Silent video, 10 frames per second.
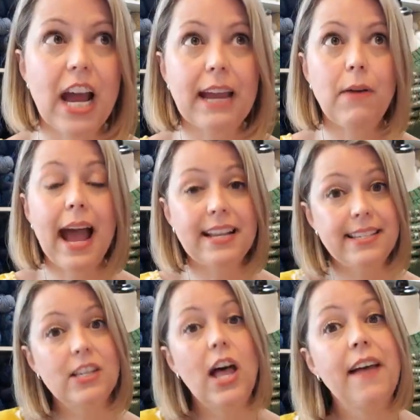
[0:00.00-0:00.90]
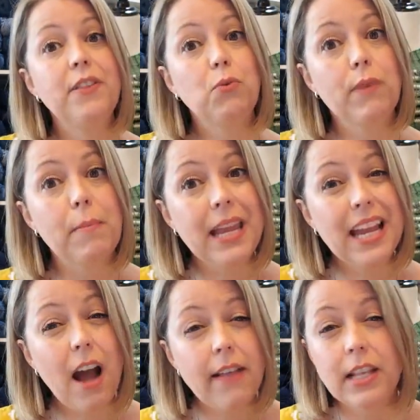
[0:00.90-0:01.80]
I still had the
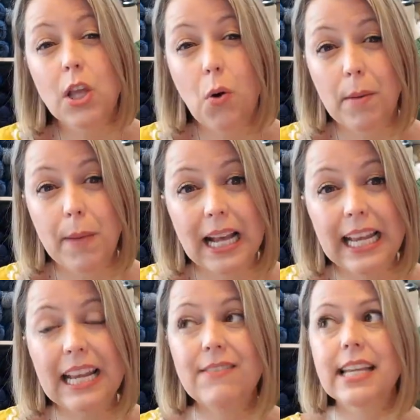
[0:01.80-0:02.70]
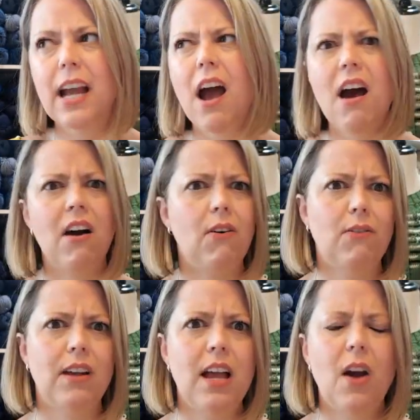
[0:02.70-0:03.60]
ribbing on the lower body, and I was like, oh,
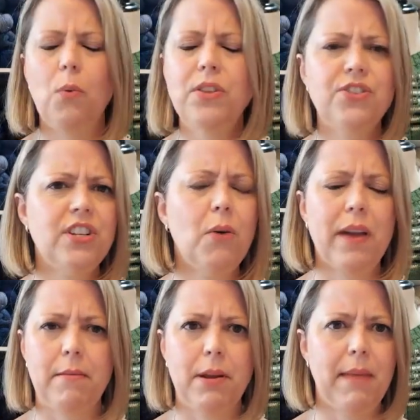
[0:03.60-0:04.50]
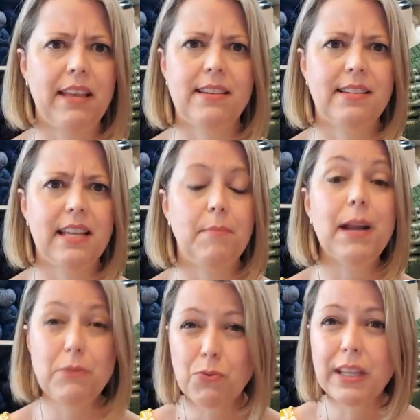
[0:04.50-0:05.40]
well, there's no way I'm going to make this then. But
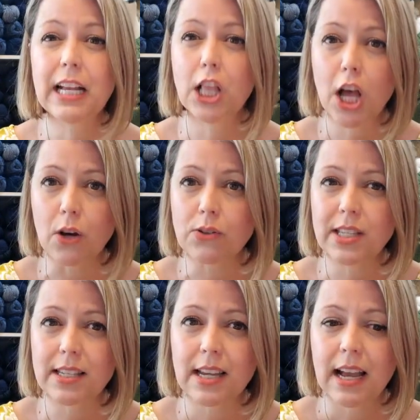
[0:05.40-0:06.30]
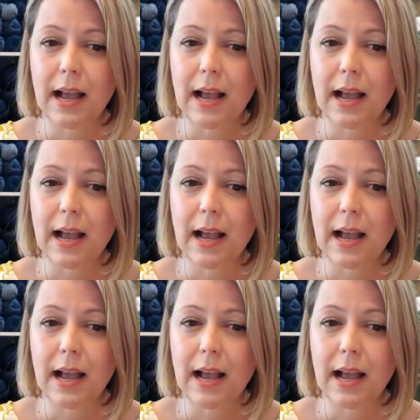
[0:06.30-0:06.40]
I was really close.